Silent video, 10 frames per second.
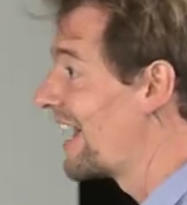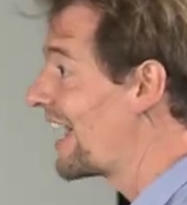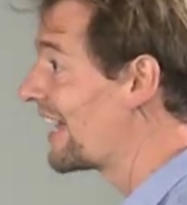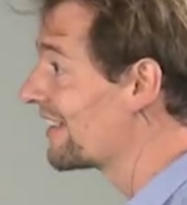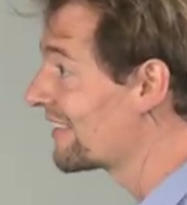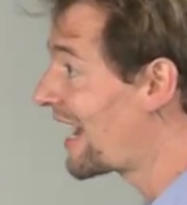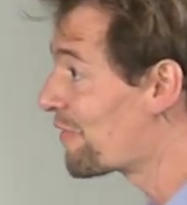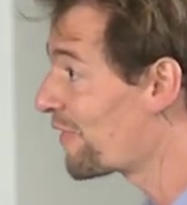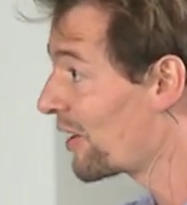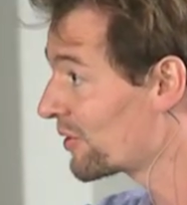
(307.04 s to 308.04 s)
and I
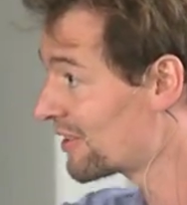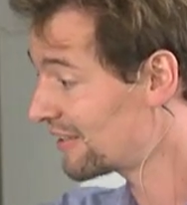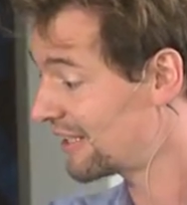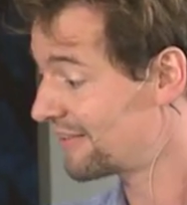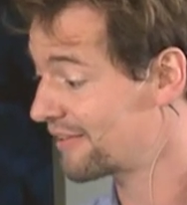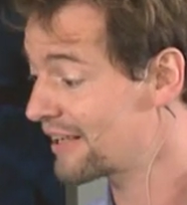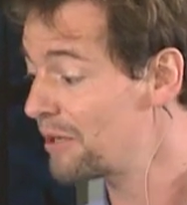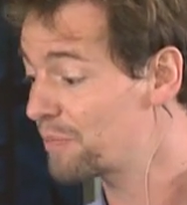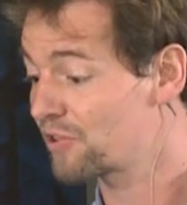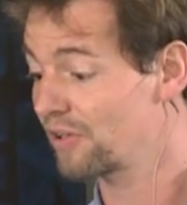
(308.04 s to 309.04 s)
found that the
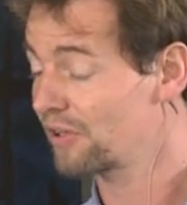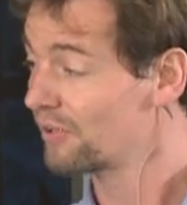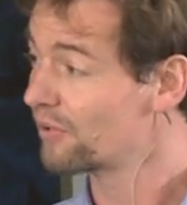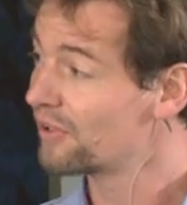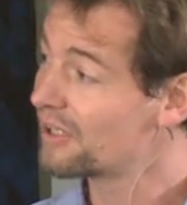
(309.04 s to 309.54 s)
sculpture, you see